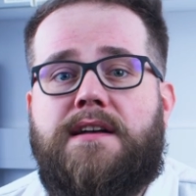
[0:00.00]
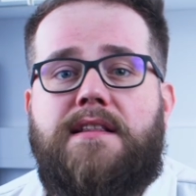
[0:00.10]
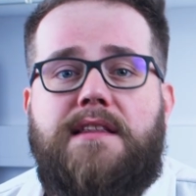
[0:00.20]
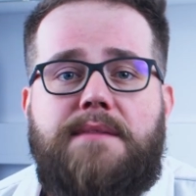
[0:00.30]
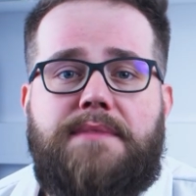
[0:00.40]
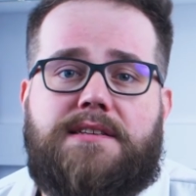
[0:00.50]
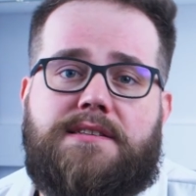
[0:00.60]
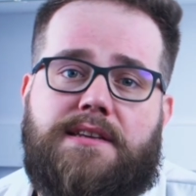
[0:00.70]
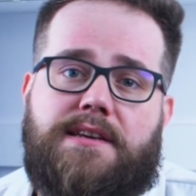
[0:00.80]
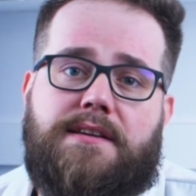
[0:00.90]
limits
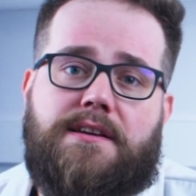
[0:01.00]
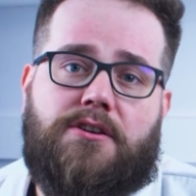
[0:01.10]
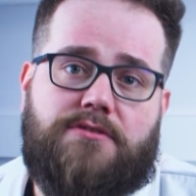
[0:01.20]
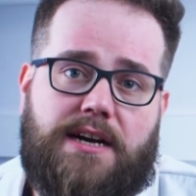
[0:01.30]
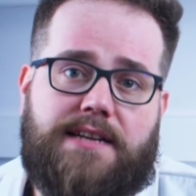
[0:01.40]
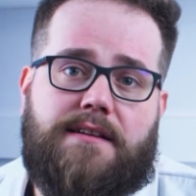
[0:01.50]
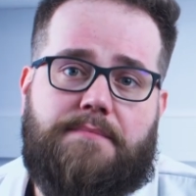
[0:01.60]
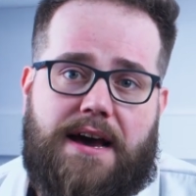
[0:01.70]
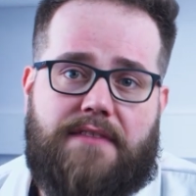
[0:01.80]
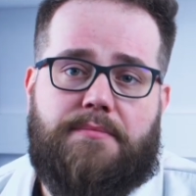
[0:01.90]
the conducting
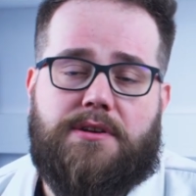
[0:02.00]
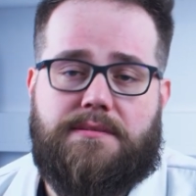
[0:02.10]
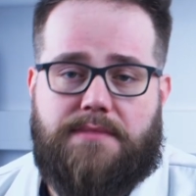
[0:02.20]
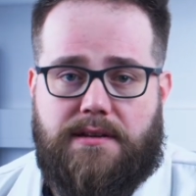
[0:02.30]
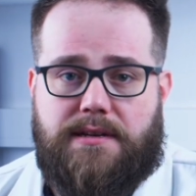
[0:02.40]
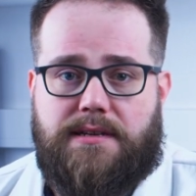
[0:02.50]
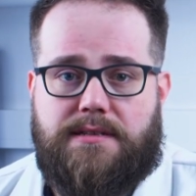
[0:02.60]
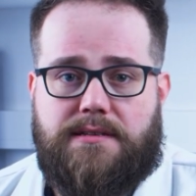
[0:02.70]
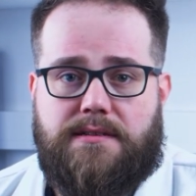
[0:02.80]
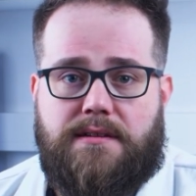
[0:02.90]
path
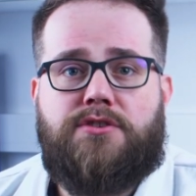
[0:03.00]
possibilities.